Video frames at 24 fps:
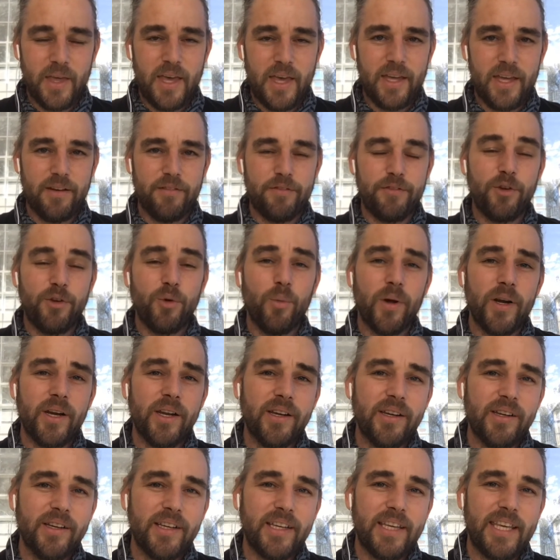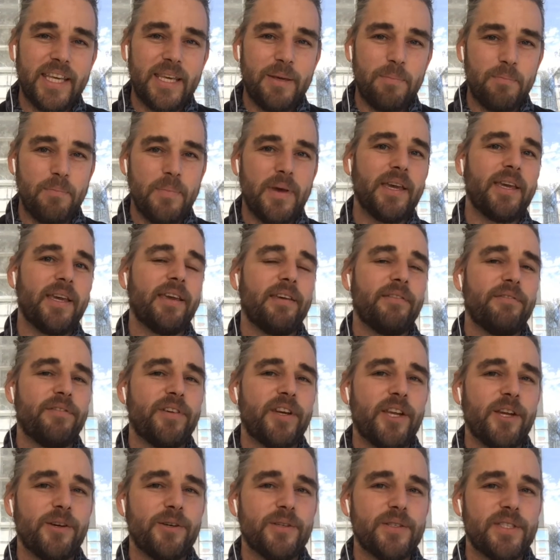And if you want to keep making
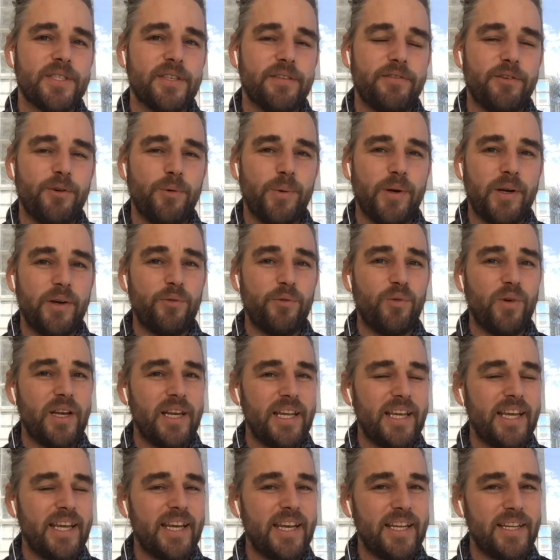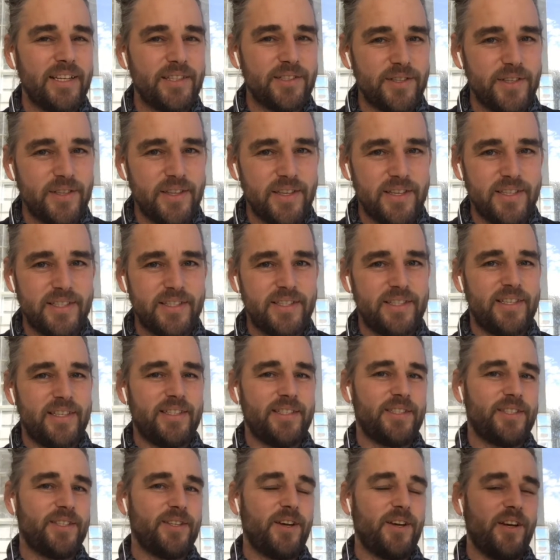videos, if you want to really get into this
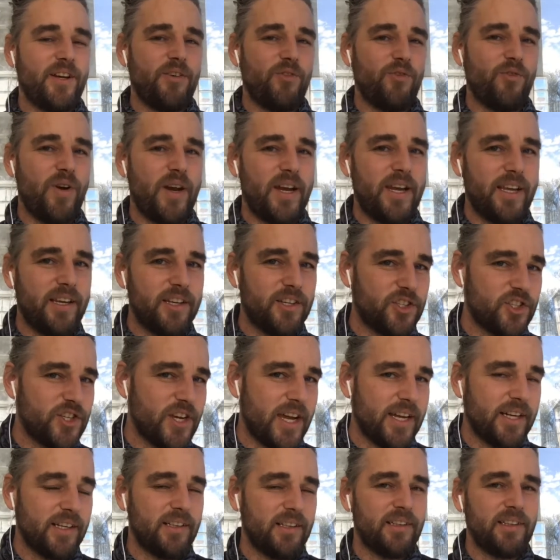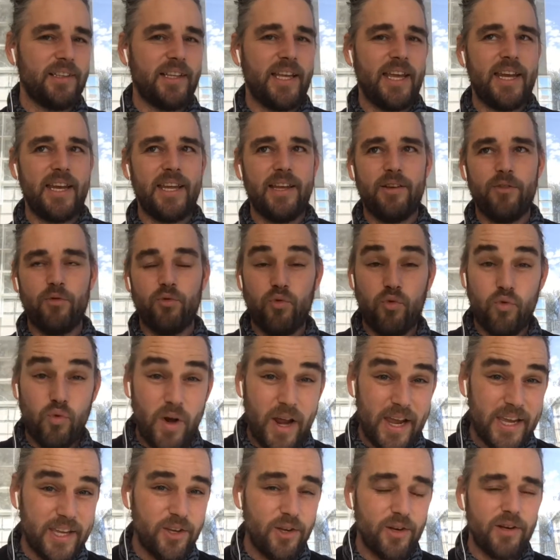and start running a channel, getting
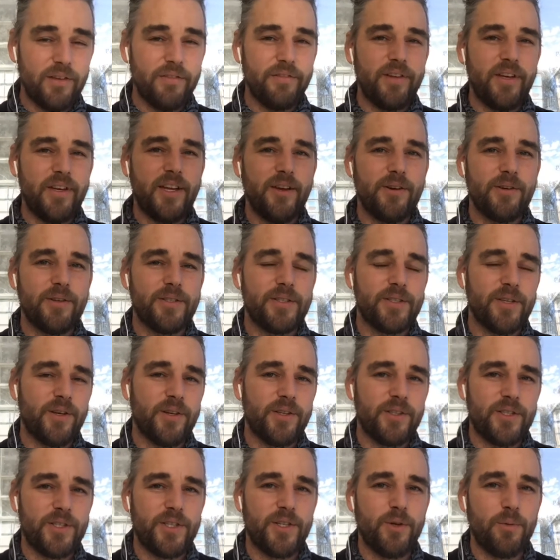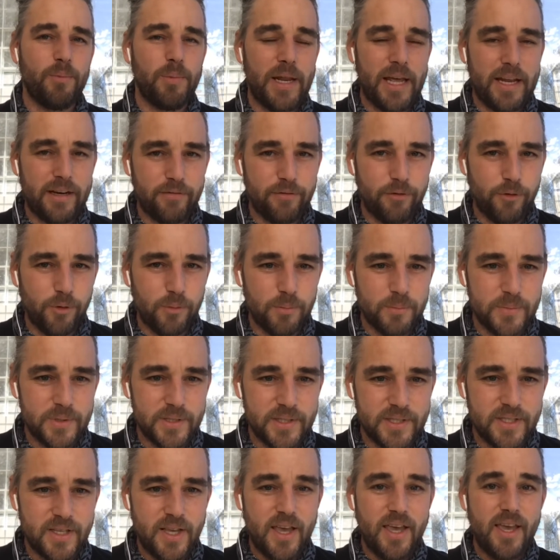regular videos onto your
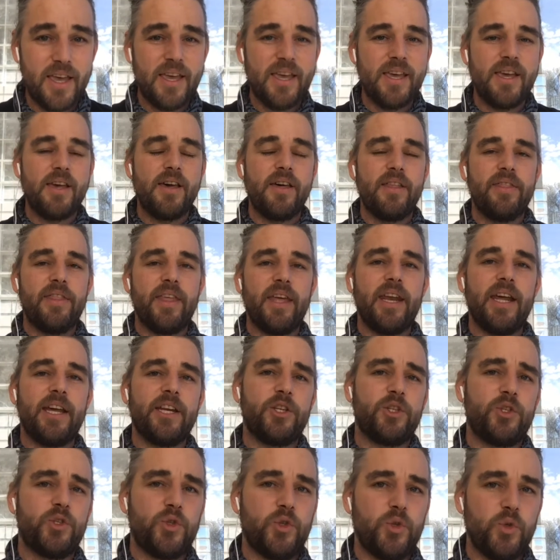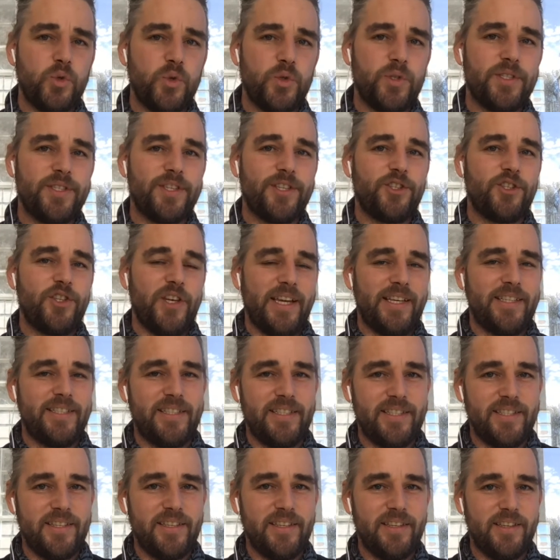platforms, then I do
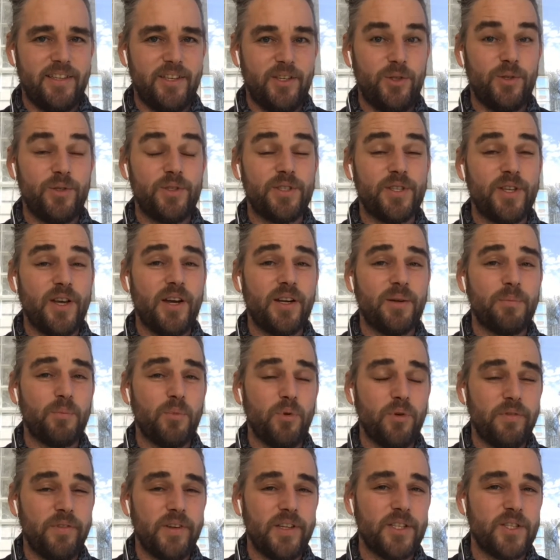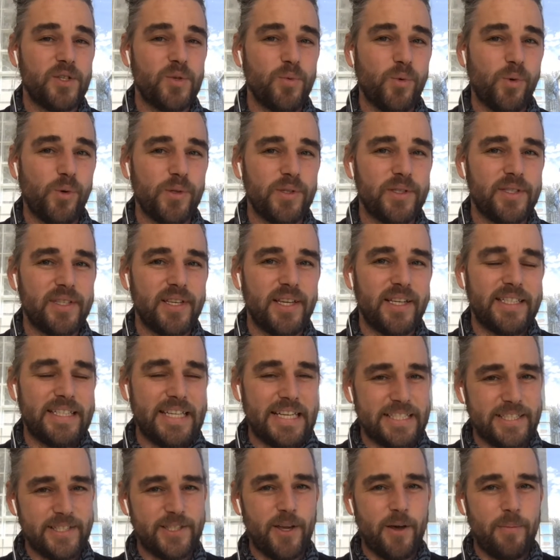suggest you start moving towards a
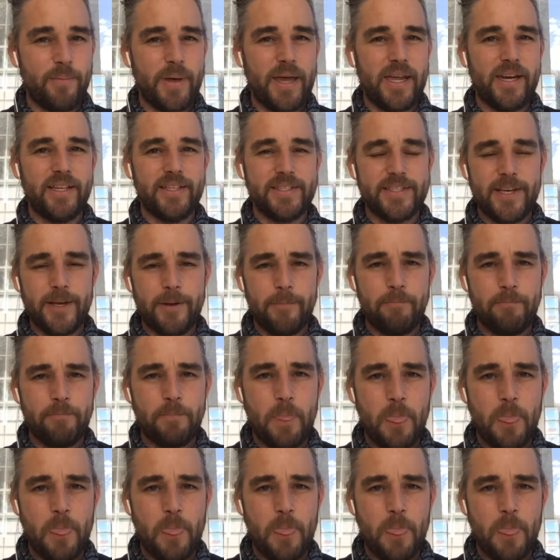desktop editor.